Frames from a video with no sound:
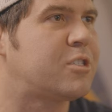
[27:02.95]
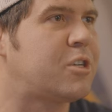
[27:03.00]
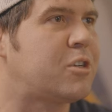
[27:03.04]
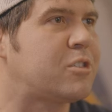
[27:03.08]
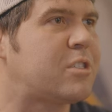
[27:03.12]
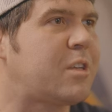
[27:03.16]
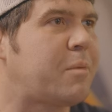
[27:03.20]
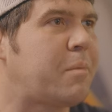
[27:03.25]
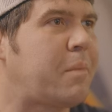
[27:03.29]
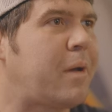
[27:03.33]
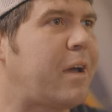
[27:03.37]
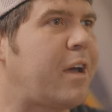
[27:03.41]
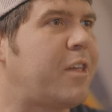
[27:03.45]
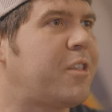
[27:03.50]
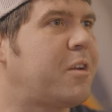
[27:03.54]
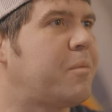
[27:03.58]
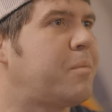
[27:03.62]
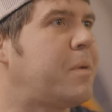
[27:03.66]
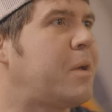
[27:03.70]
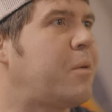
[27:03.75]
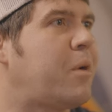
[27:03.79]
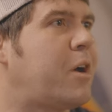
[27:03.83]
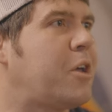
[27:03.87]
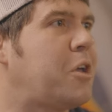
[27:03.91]
So some of my other
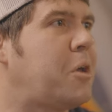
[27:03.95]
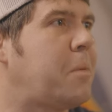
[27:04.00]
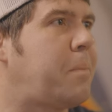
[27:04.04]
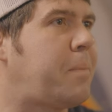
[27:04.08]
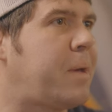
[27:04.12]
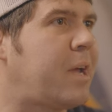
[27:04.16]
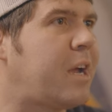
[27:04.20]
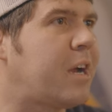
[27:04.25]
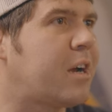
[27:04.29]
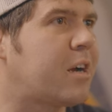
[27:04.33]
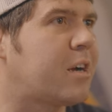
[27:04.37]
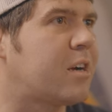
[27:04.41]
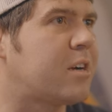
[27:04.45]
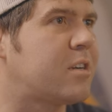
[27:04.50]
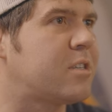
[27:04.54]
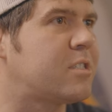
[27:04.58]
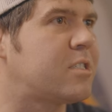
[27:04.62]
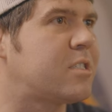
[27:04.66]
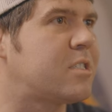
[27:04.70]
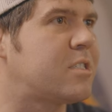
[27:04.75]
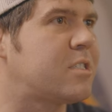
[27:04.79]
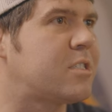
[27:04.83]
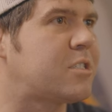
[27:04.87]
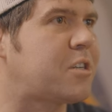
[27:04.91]
B Y U
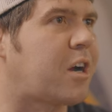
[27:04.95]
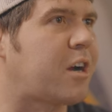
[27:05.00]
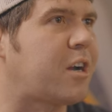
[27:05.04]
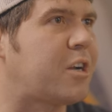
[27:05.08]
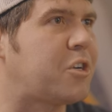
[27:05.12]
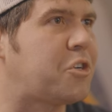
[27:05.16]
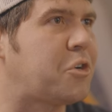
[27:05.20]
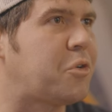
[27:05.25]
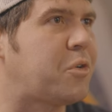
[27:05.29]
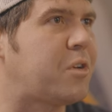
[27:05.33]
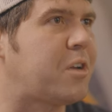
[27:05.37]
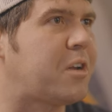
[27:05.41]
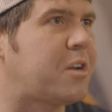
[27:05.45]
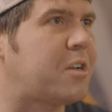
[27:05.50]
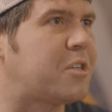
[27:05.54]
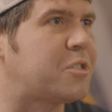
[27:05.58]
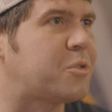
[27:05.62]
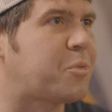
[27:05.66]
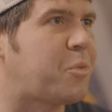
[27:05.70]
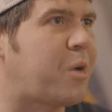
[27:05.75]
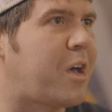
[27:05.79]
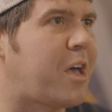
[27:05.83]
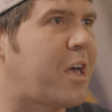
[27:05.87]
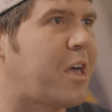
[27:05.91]
peers started doing it
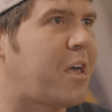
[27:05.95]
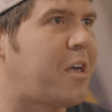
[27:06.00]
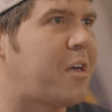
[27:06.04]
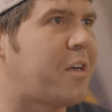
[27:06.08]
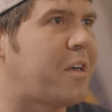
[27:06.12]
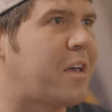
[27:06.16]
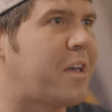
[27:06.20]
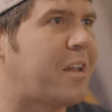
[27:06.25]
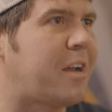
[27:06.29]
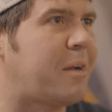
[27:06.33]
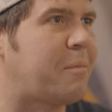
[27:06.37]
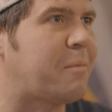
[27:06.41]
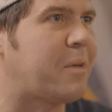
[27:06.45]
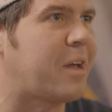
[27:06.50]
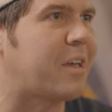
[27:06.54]
as well. And I'm